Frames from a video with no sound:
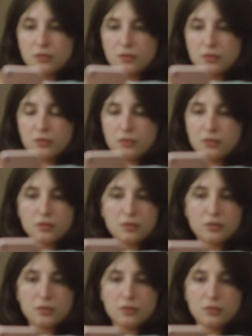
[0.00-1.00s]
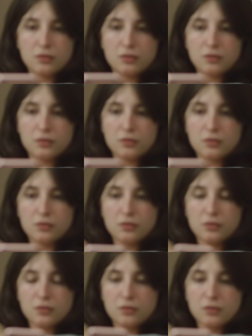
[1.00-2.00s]
I'm uncomfortable. My body thinks
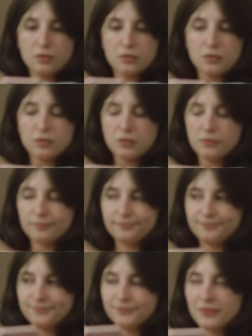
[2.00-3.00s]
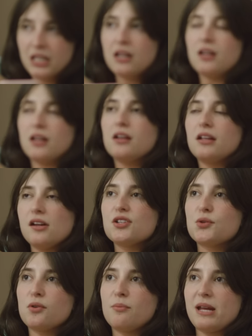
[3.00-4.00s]
sex is happening. Here's
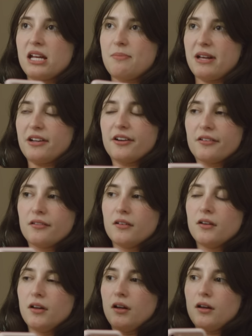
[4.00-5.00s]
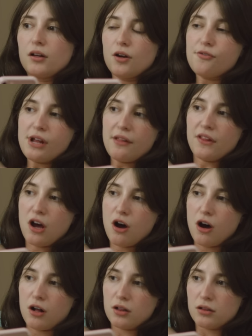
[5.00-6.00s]
what'll make it better go down the
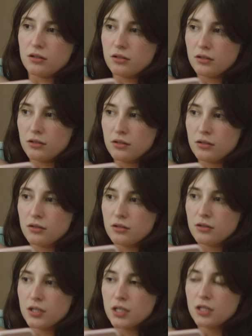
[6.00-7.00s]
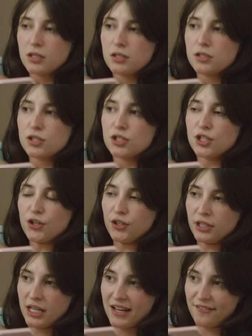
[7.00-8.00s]
hall,
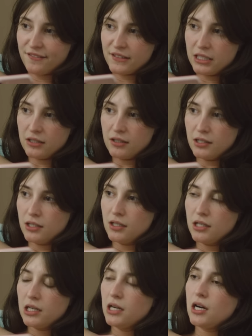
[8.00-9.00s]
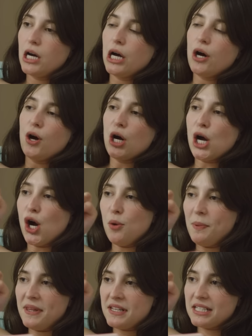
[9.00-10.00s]
turn left,
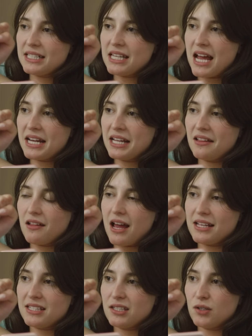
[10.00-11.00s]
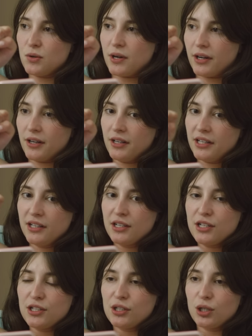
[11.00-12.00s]
open the sliding glass door,
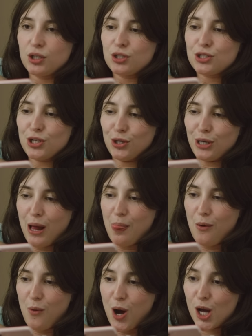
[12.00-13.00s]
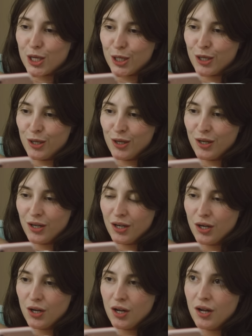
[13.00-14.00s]
turn on the water.
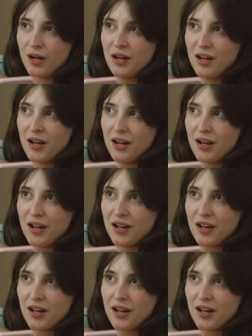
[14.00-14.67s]
Hey, this is showering!